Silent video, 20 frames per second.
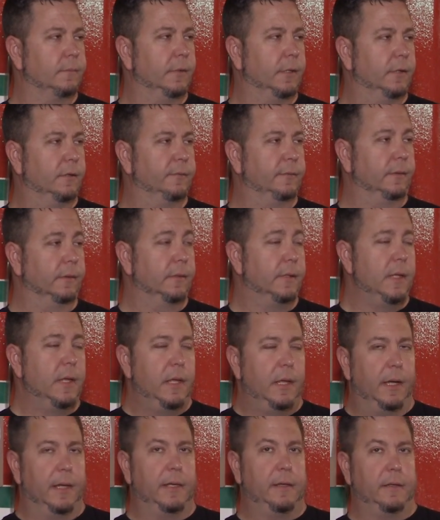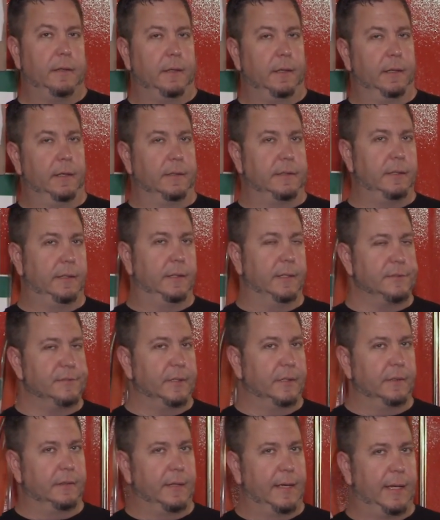Beautiful. And I gotta tell you,
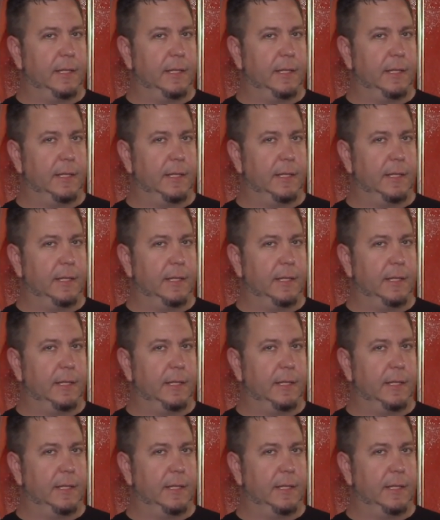the